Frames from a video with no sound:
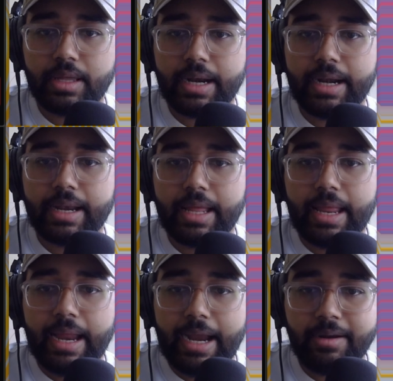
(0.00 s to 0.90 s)
right,
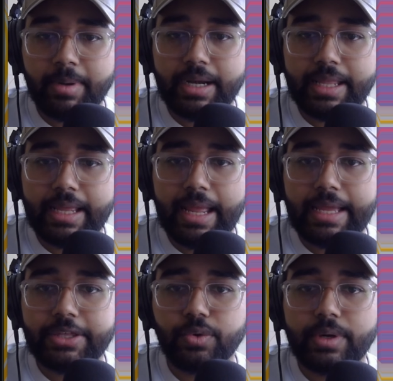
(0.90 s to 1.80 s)
end meeting,
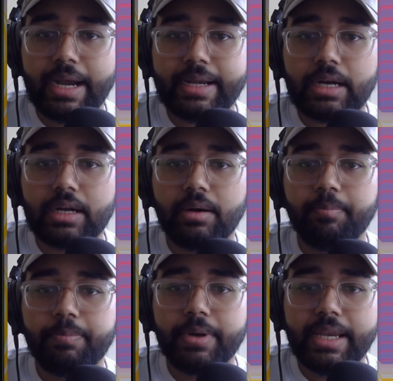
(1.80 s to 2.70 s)
you get a
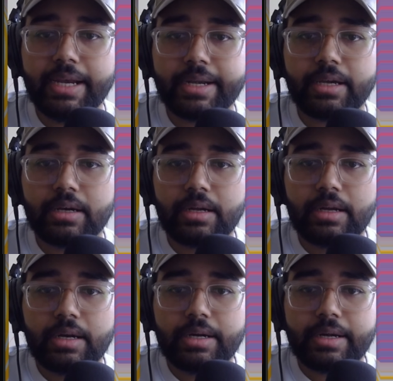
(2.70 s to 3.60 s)
complete
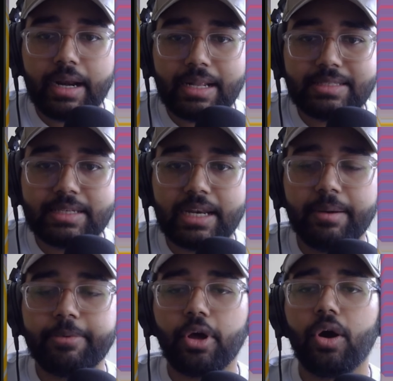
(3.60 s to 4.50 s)

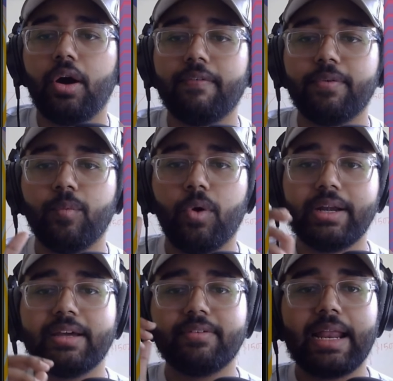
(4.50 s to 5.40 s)
transcript of
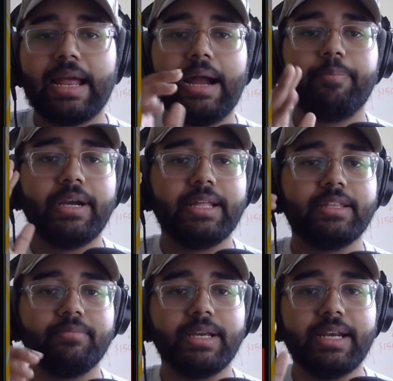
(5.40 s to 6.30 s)
whatever happened in
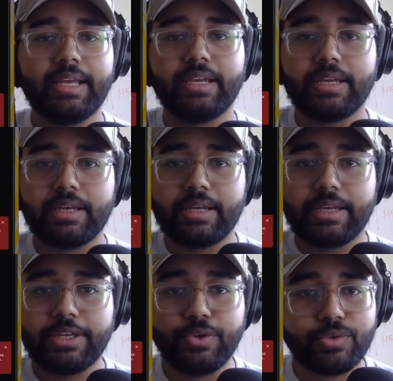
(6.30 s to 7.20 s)
the meeting
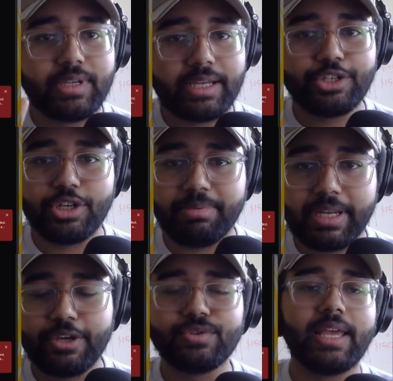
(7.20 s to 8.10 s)
using GPT,
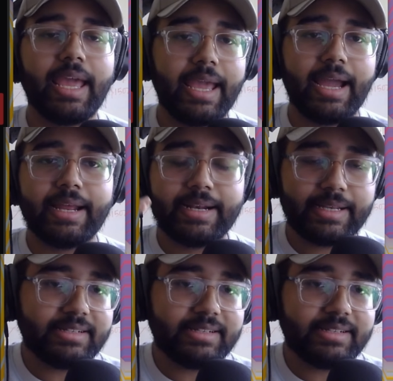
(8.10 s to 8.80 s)
using AI.